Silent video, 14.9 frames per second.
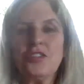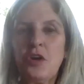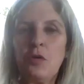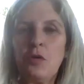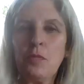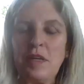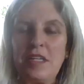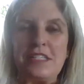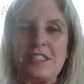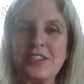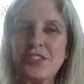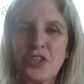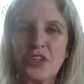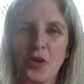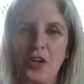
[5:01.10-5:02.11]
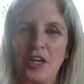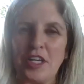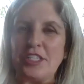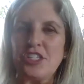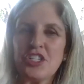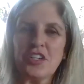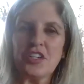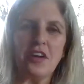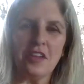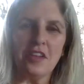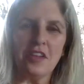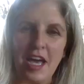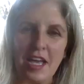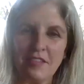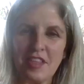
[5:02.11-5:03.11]
Don't be discouraged. A
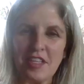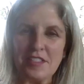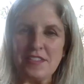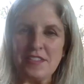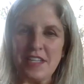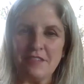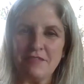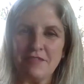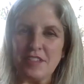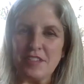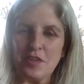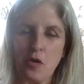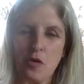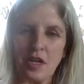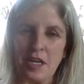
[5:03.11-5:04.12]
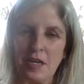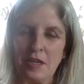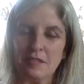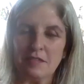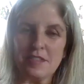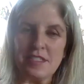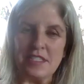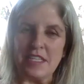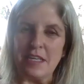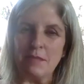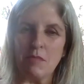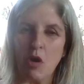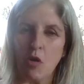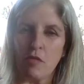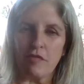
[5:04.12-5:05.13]
lot of this stuff is oh, can
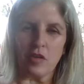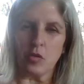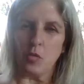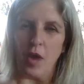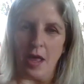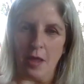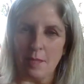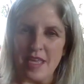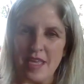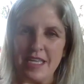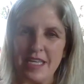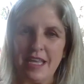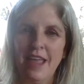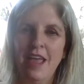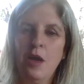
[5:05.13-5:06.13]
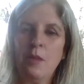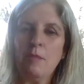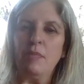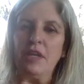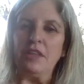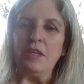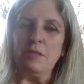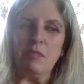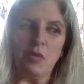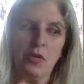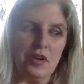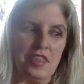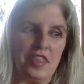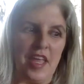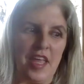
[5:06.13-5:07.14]
seem overwhelming, but the
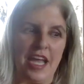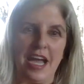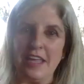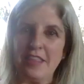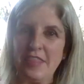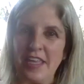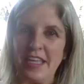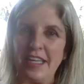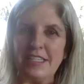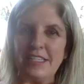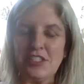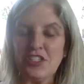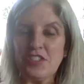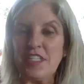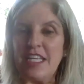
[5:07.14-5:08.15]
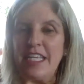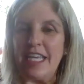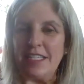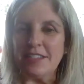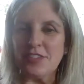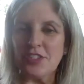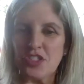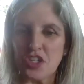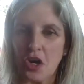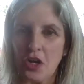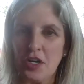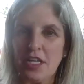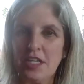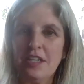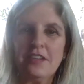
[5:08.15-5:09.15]
important thing I think is just to get
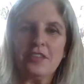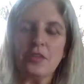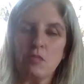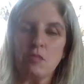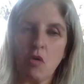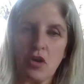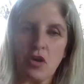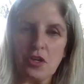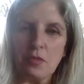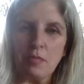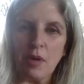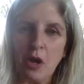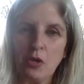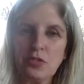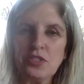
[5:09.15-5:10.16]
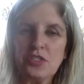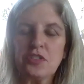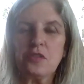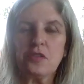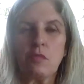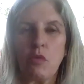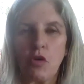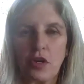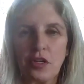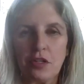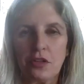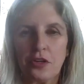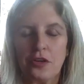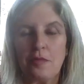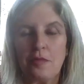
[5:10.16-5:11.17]
started. The more you post, the more
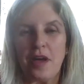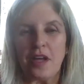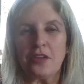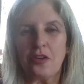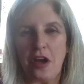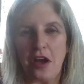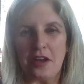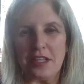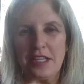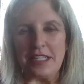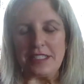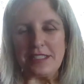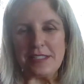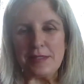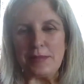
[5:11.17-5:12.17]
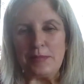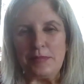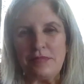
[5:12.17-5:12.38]
you'll learn about your audience.